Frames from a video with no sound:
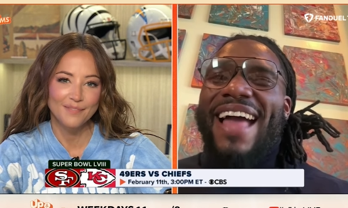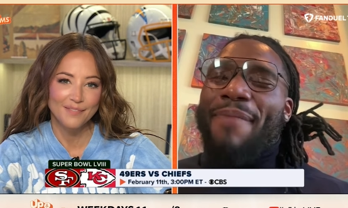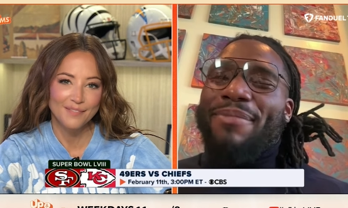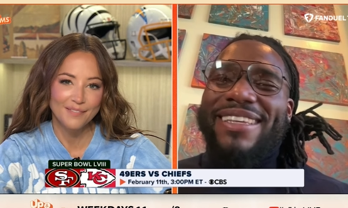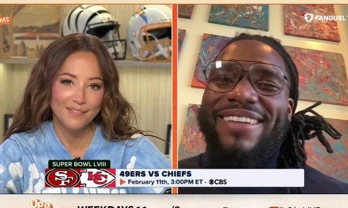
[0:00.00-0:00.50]

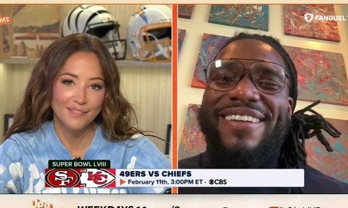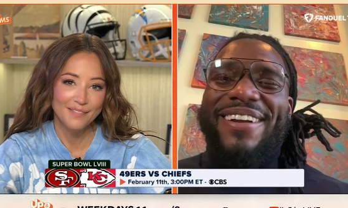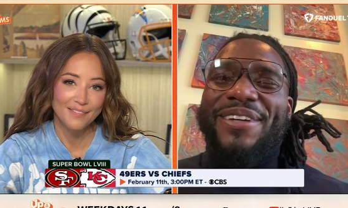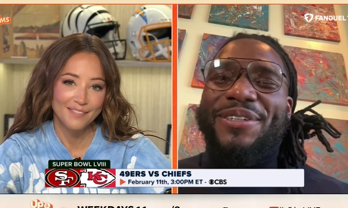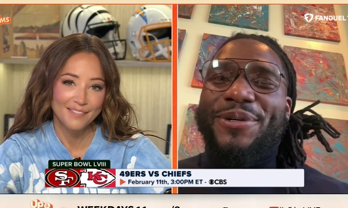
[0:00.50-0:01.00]
Speaker 1: I believe
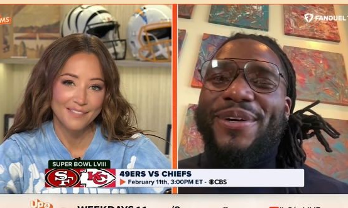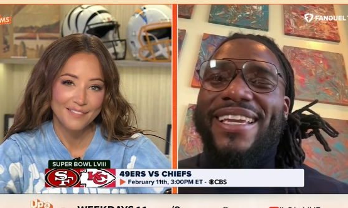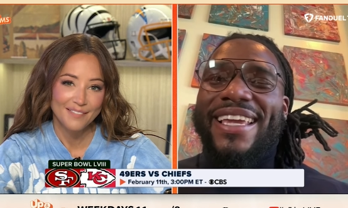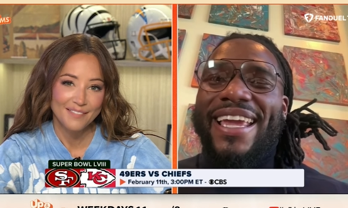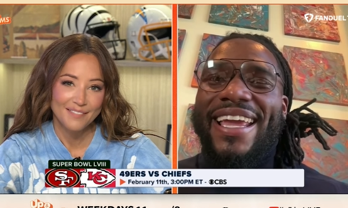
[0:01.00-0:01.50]
they're going to do it
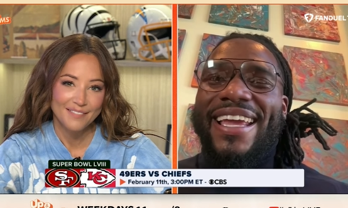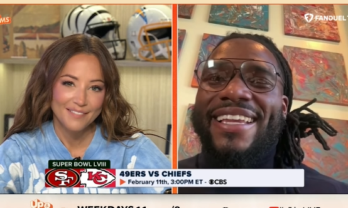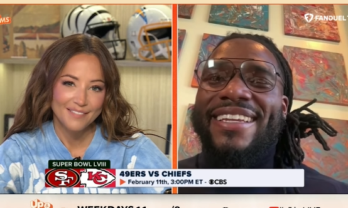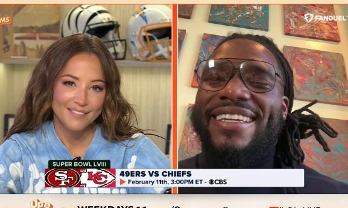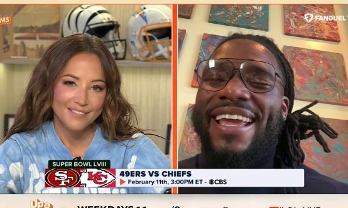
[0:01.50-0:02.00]

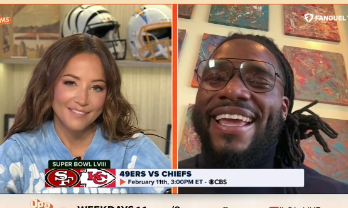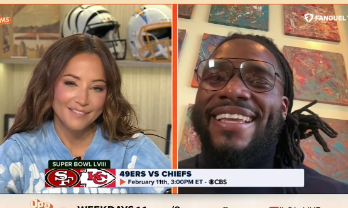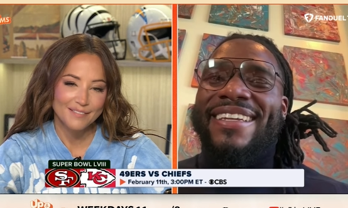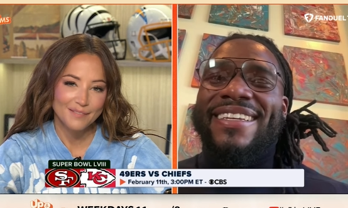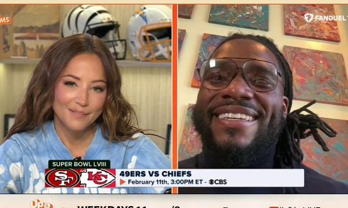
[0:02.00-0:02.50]
again,
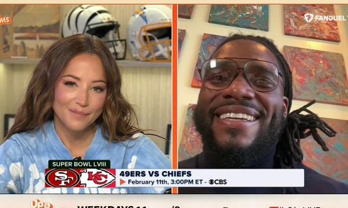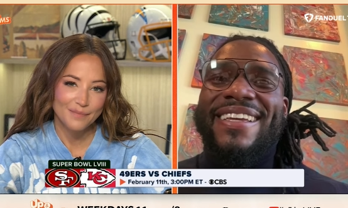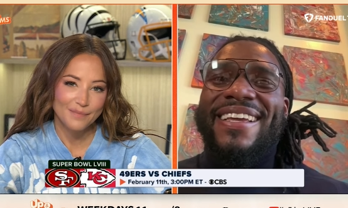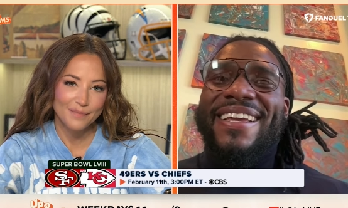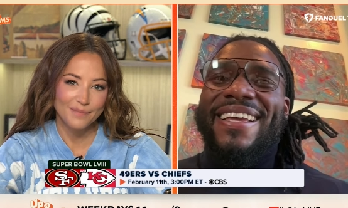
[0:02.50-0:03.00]
and
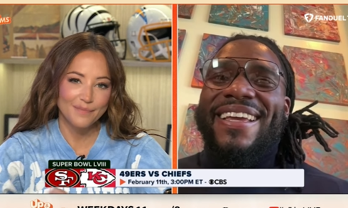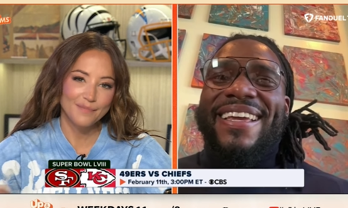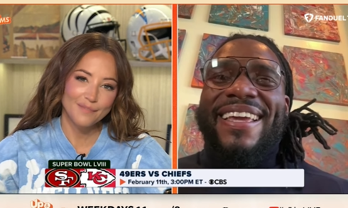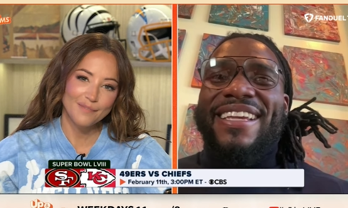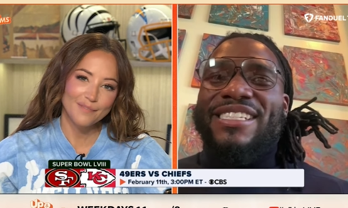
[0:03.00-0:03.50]

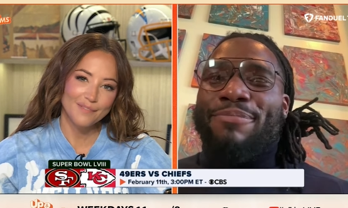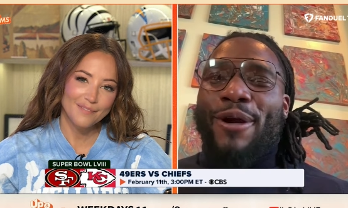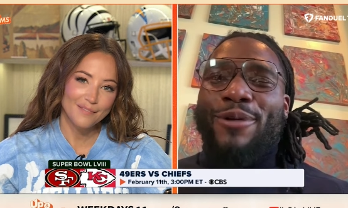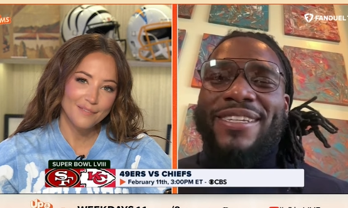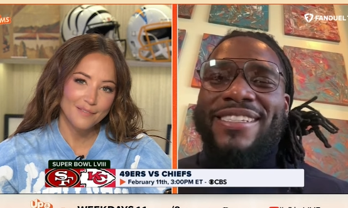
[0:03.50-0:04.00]
he's
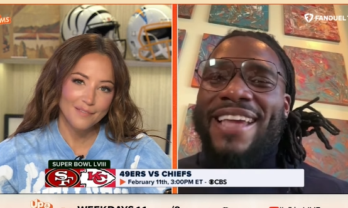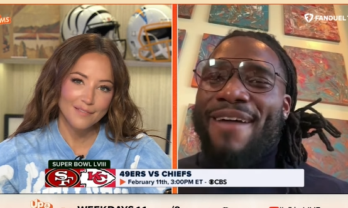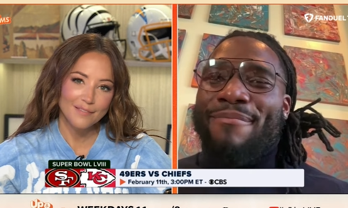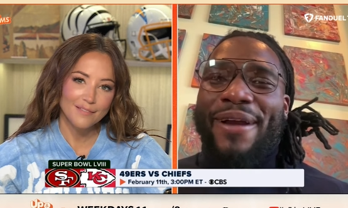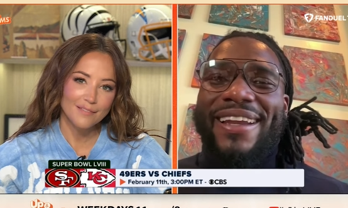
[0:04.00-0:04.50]
approaching
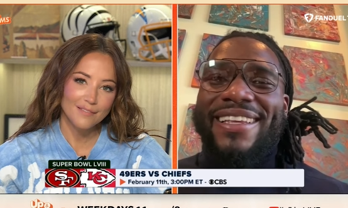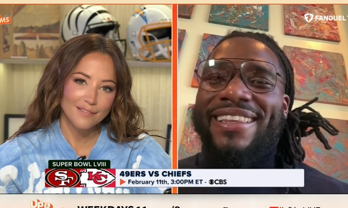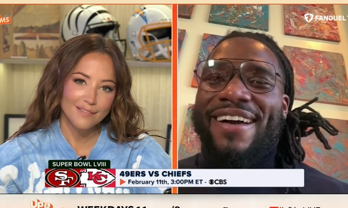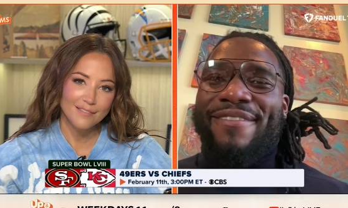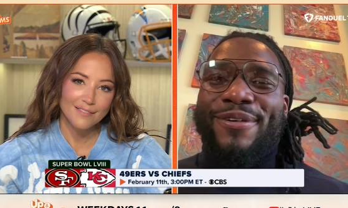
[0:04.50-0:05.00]
Tom Brady
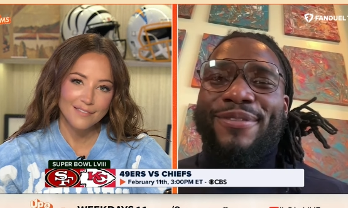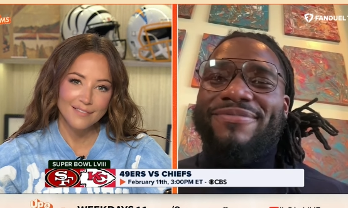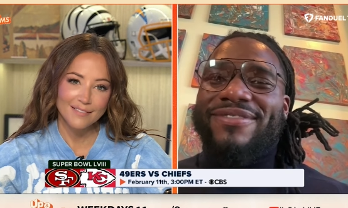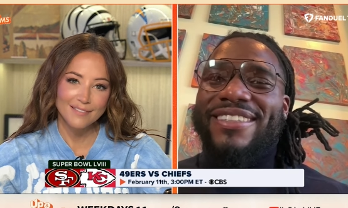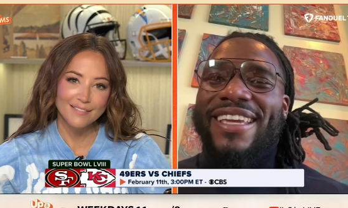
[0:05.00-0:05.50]
level.
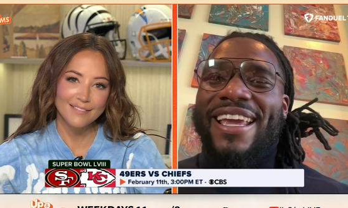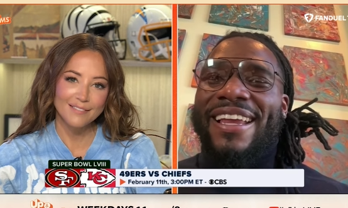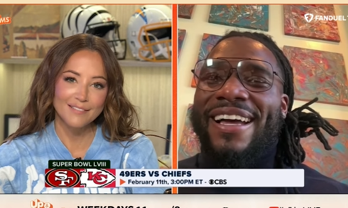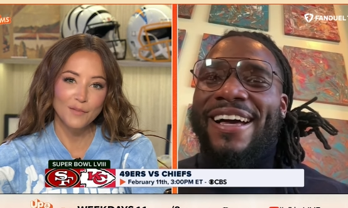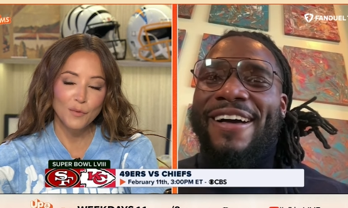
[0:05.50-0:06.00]

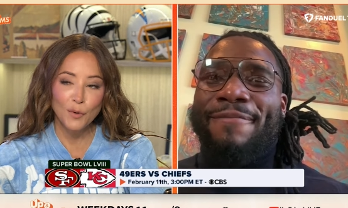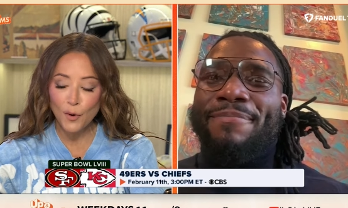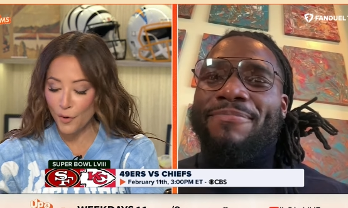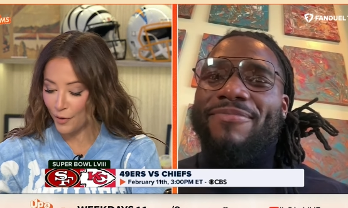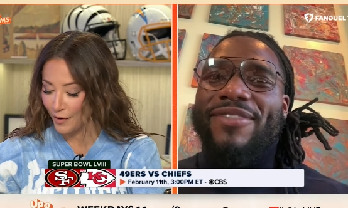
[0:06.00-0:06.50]

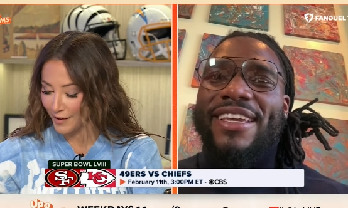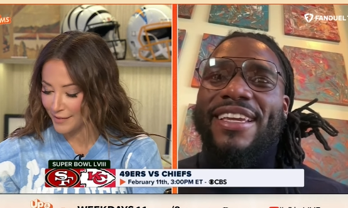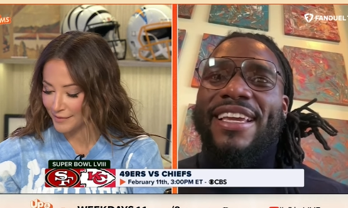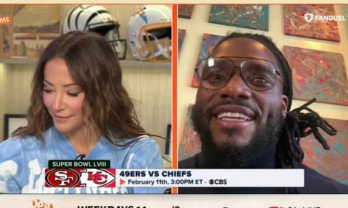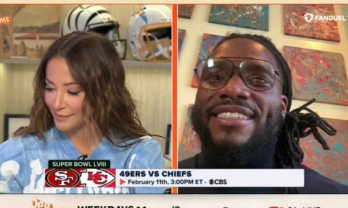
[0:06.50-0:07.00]
And
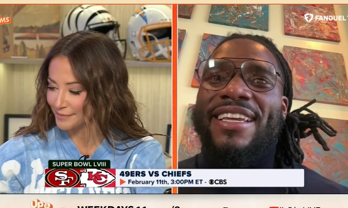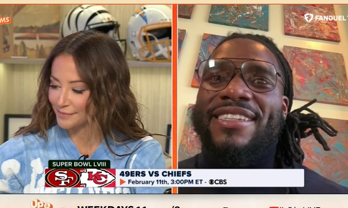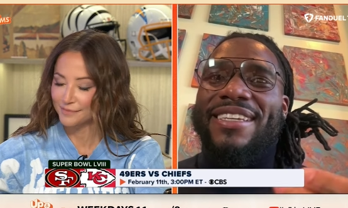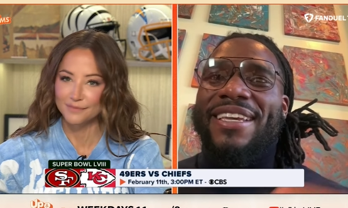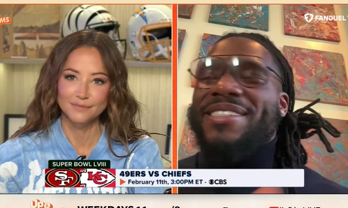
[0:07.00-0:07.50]

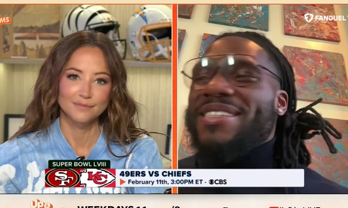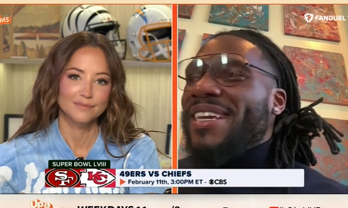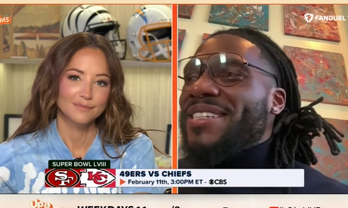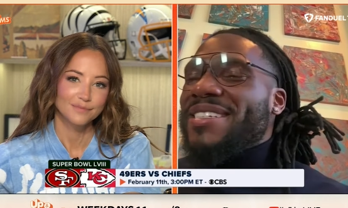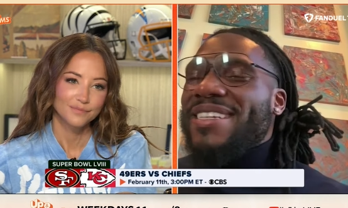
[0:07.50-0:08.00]

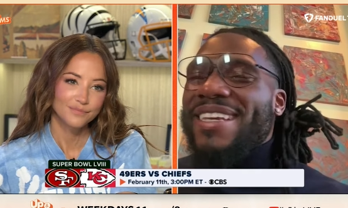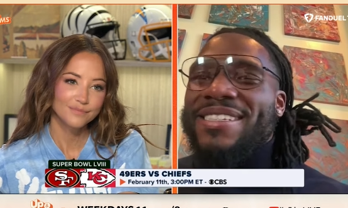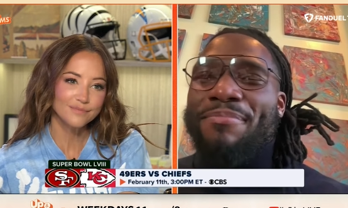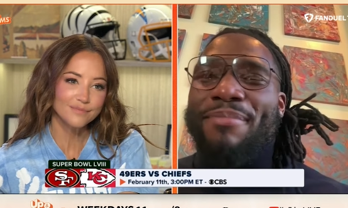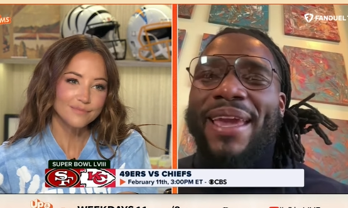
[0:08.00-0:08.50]

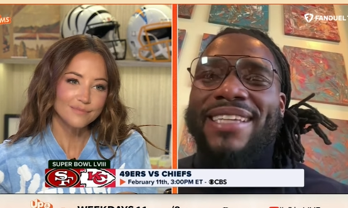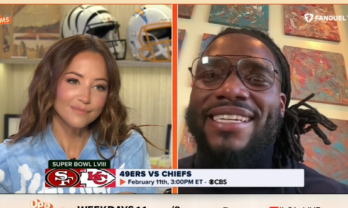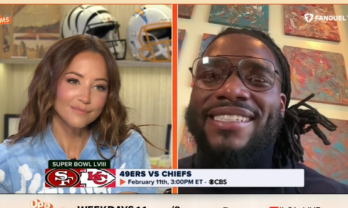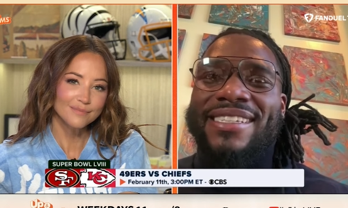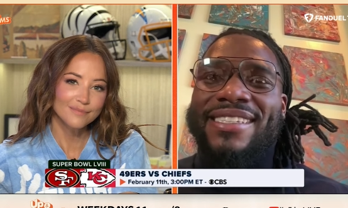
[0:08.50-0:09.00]
it's
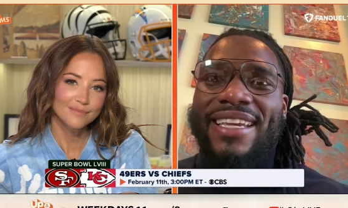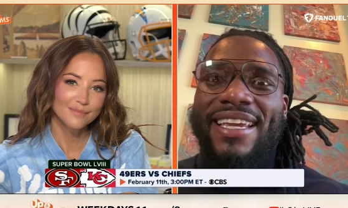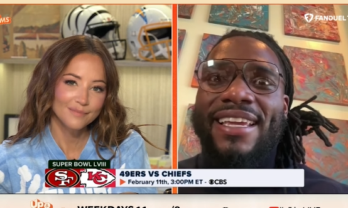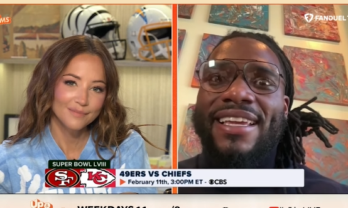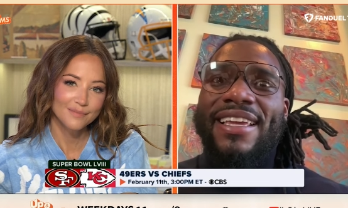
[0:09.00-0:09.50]
amazing to
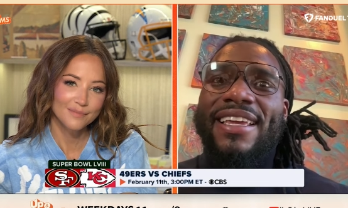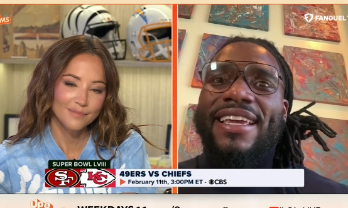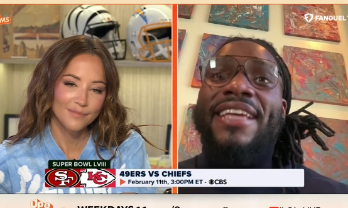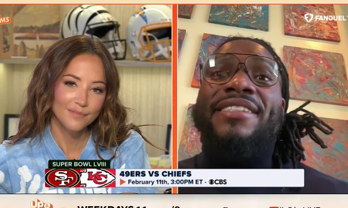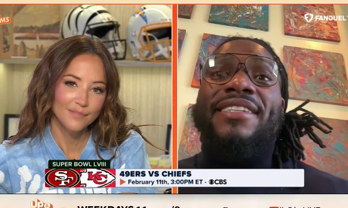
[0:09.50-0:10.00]
see
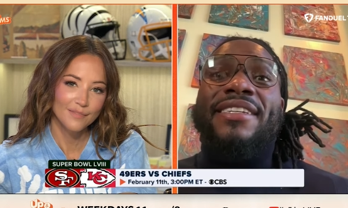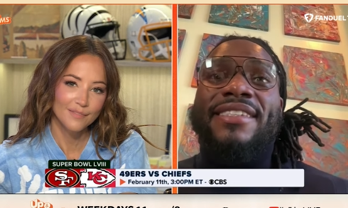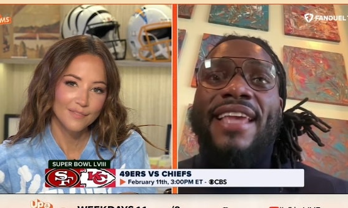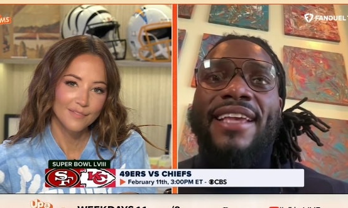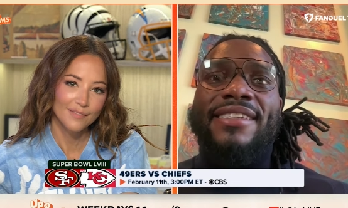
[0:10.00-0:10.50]
his
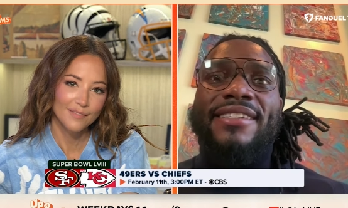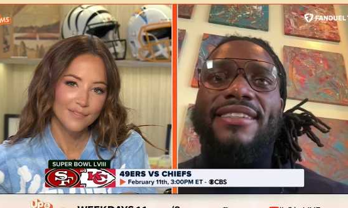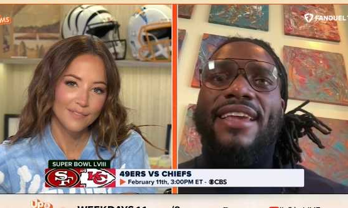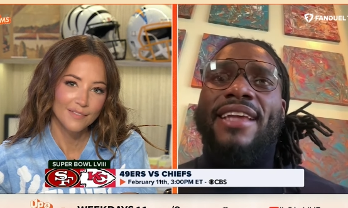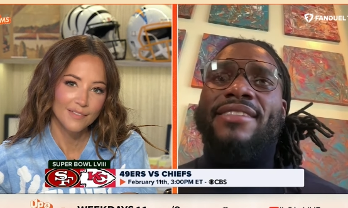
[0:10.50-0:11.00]
success
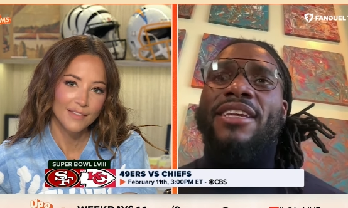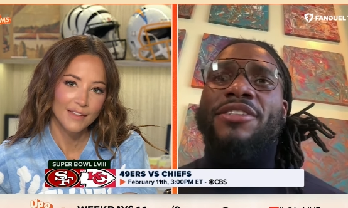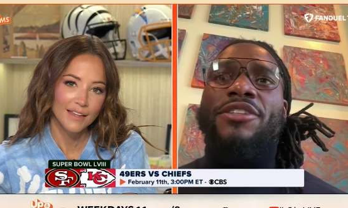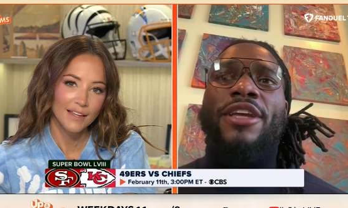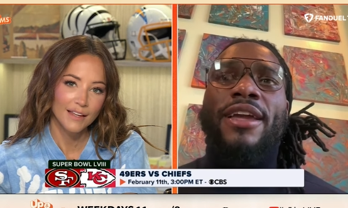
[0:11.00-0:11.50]
at
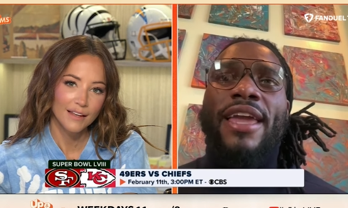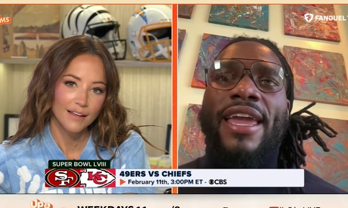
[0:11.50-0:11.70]
such a young